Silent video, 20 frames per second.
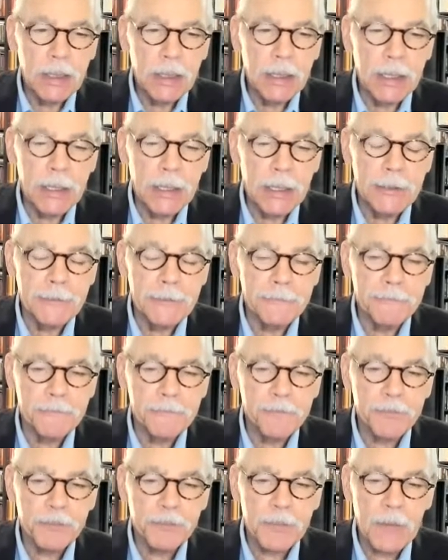
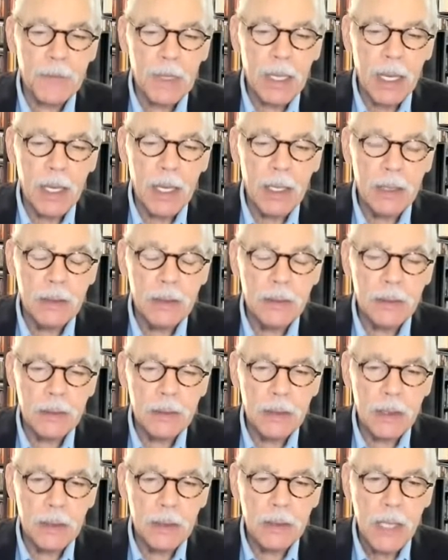and
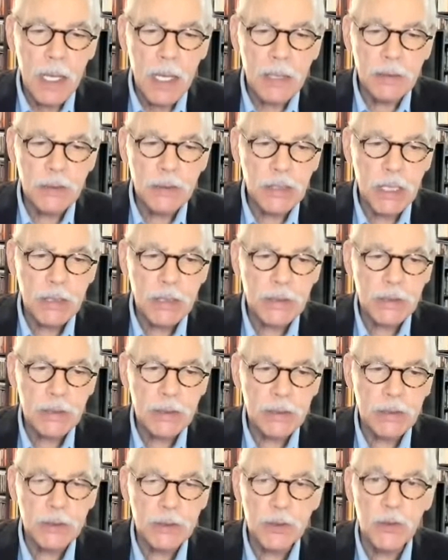just
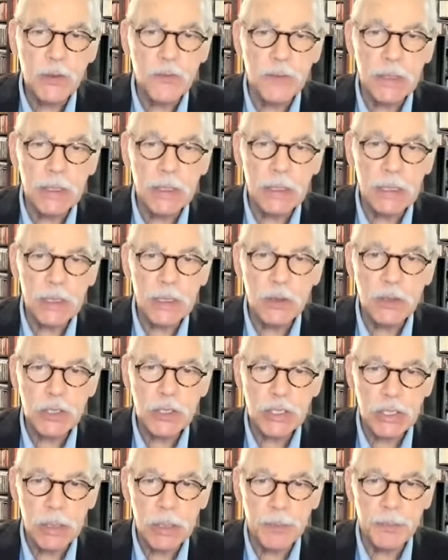the servant
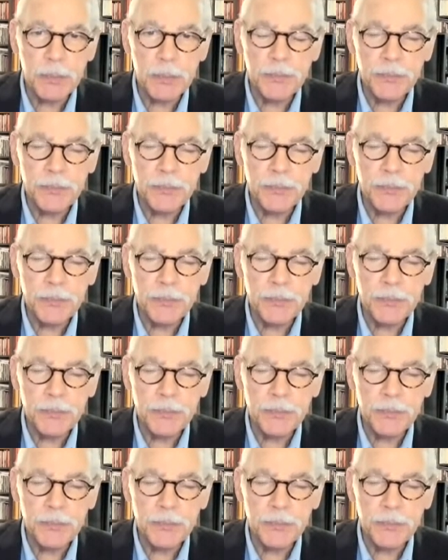leadership